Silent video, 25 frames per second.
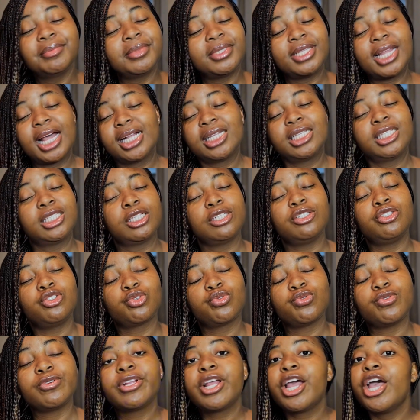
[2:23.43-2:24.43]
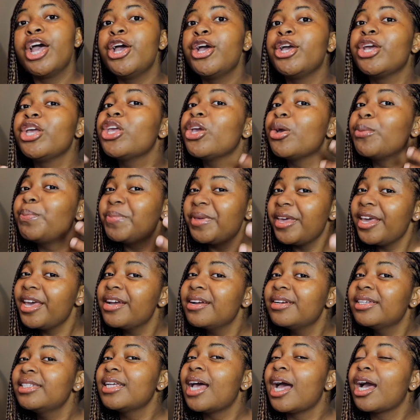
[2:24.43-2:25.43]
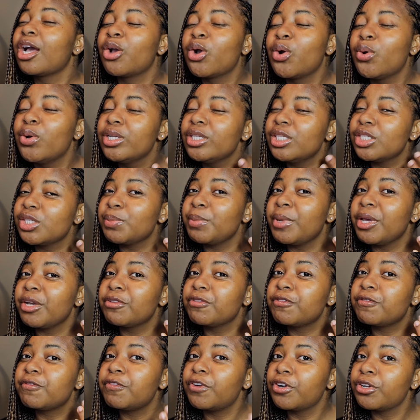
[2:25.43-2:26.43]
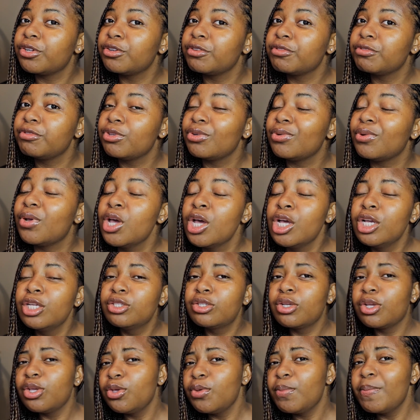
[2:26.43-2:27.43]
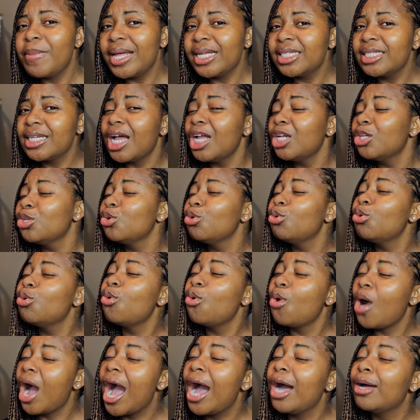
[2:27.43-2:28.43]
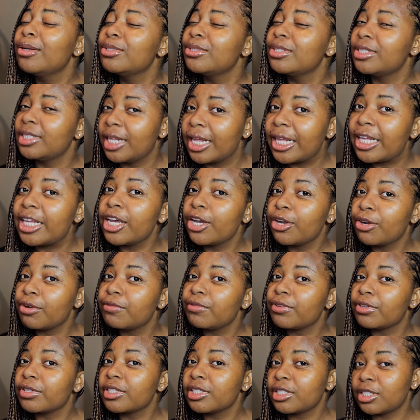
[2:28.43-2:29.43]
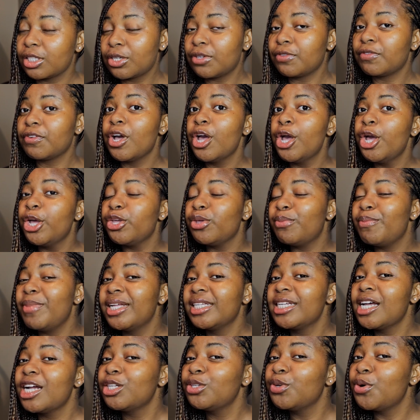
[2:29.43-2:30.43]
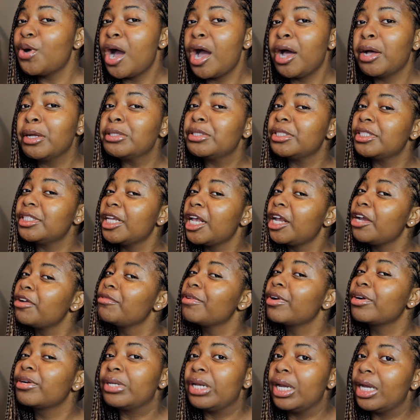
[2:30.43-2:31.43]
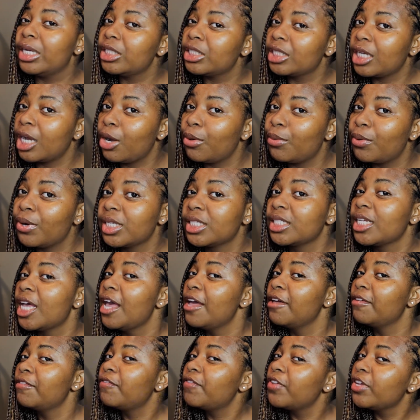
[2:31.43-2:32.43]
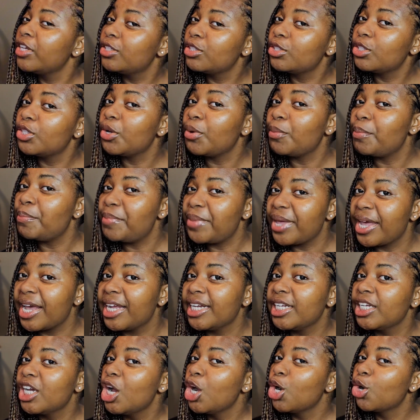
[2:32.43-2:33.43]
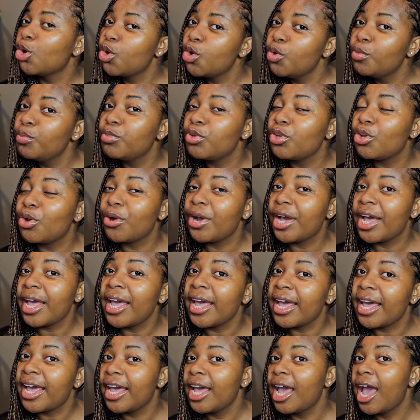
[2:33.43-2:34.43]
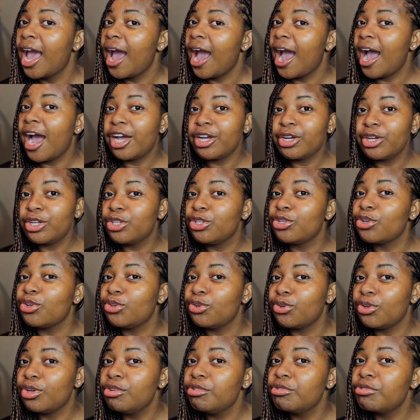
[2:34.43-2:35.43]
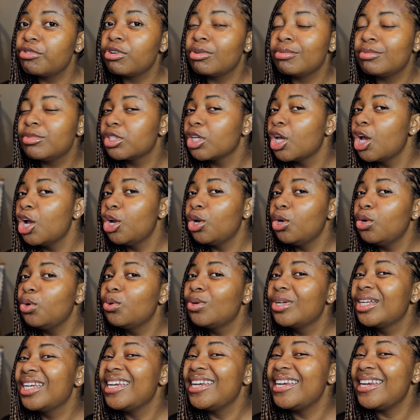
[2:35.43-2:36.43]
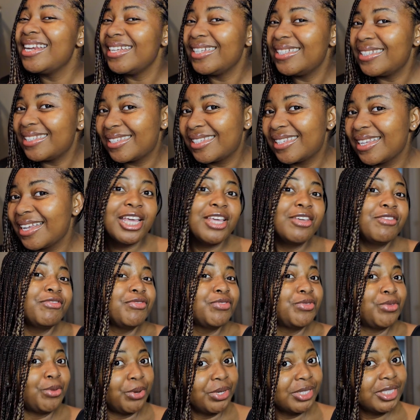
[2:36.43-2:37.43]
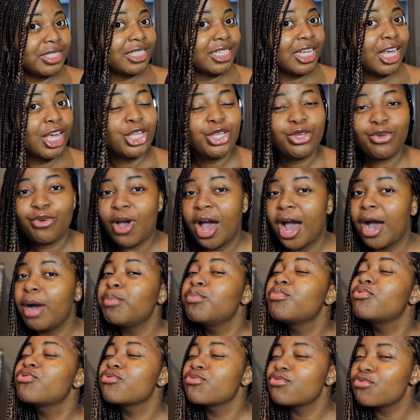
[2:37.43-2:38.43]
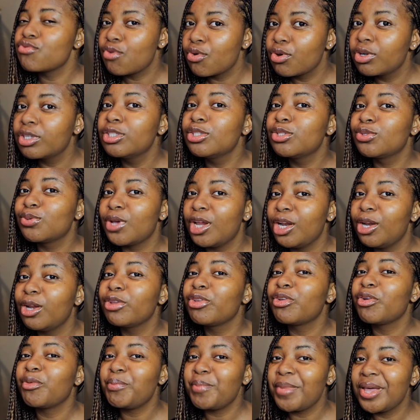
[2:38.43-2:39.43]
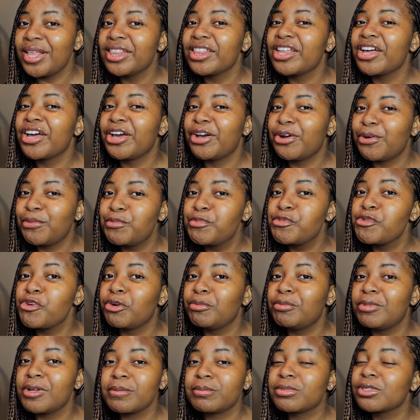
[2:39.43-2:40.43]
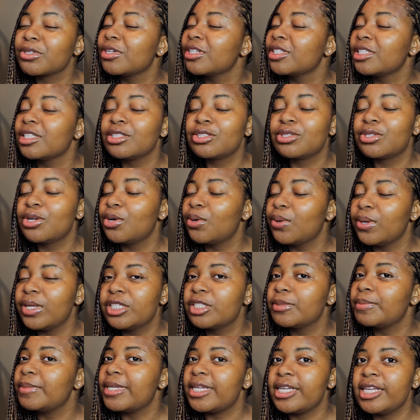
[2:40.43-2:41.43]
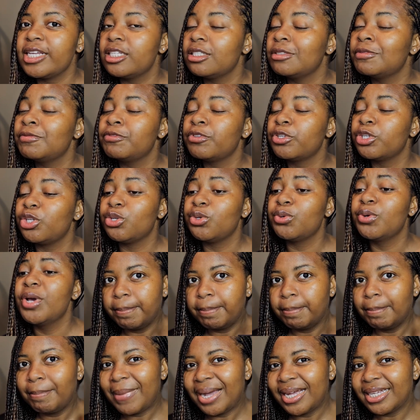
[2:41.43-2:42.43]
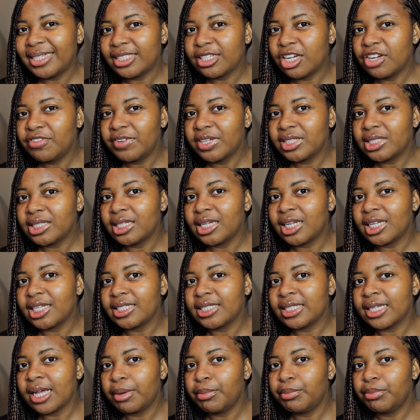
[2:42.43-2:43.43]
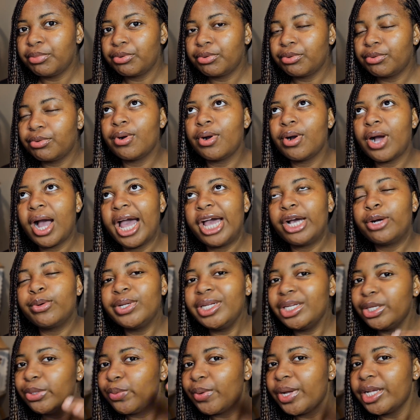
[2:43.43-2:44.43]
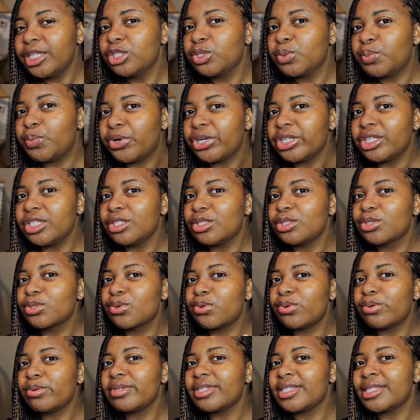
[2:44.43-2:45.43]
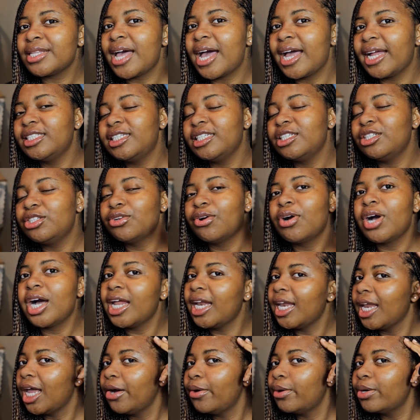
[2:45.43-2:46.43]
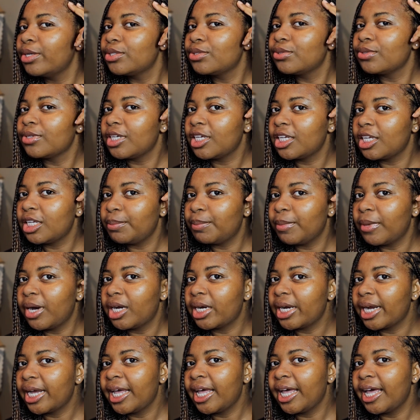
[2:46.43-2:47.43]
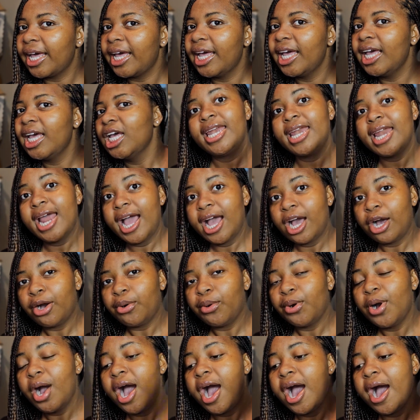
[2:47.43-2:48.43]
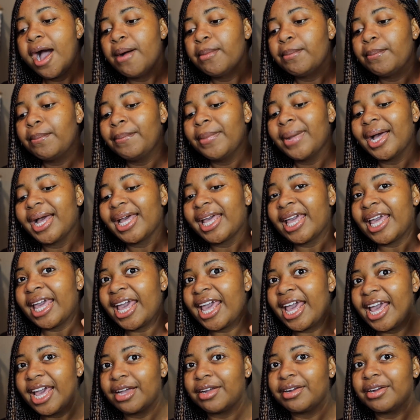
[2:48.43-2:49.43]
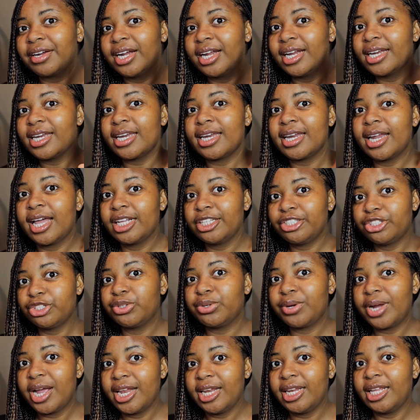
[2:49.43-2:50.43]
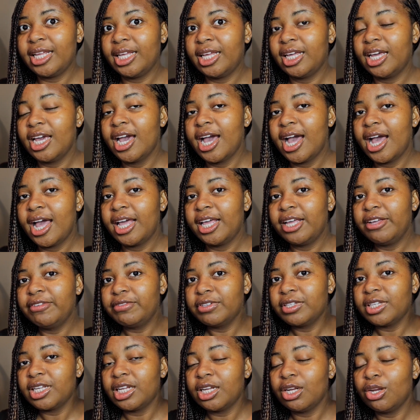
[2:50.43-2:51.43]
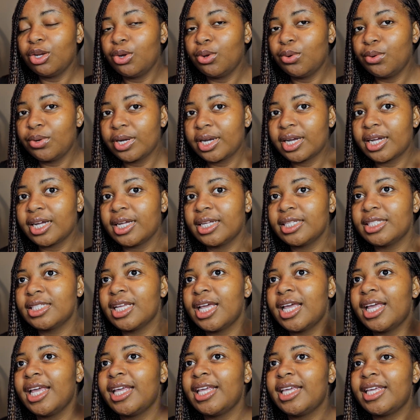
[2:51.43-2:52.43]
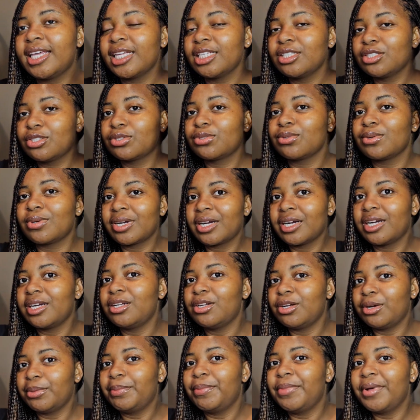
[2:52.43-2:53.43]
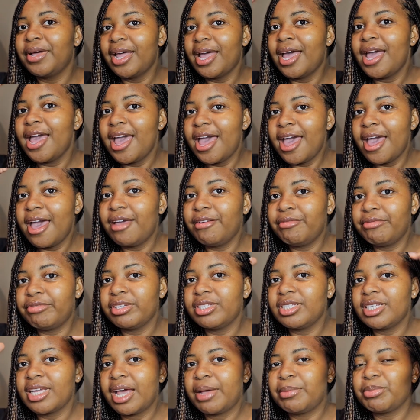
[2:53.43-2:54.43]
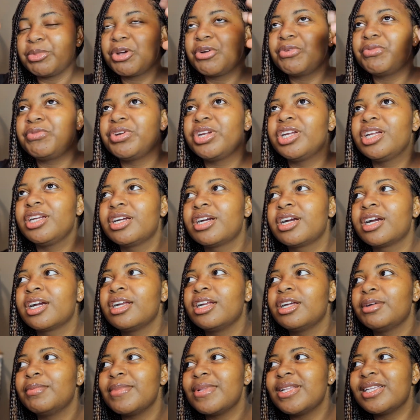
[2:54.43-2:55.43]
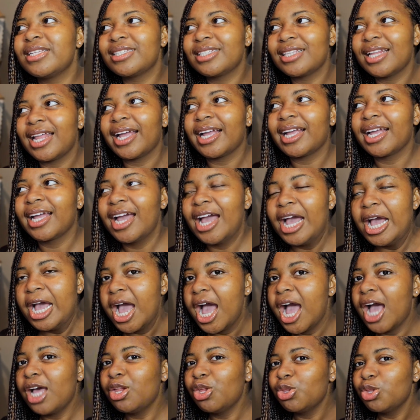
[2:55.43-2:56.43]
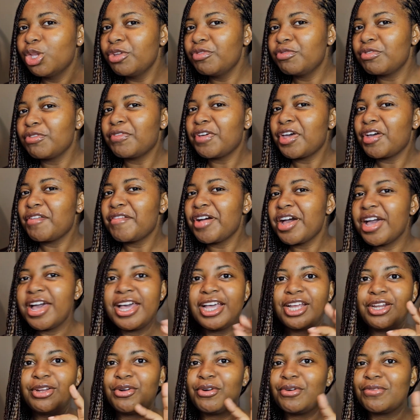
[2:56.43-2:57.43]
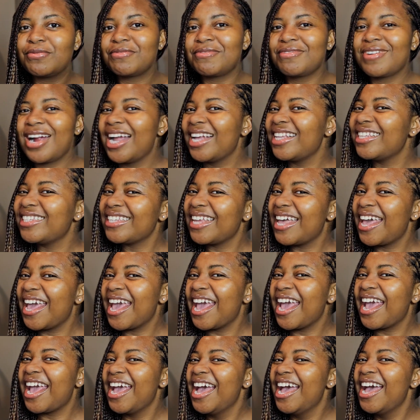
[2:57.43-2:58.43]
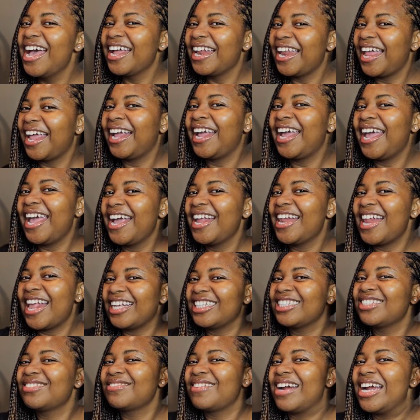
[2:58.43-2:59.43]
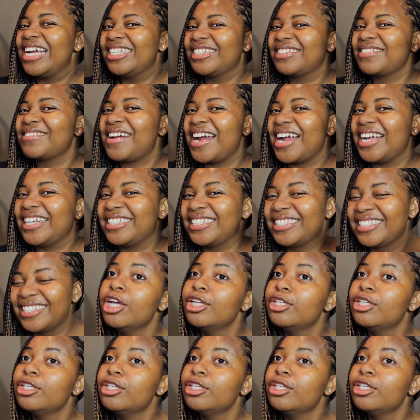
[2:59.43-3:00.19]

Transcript: That's the truth. Your peers are going to make fun of you. So you better know how to take care of yourself. You better know how to take regular showers, fix your bed, comb your hair, iron your uniforms, look neat. If not, you are prone to a lot of mental health problems, because it's not going to be easy for you. Myself, as an example, I only went to boarding schools that did not allow us to keep our hair. Now, my hair naturally, even in low cut, it gets to curl up every time. Not really curl up, it's like, I don't know if you've ever heard of rice hair, like hair that is rice.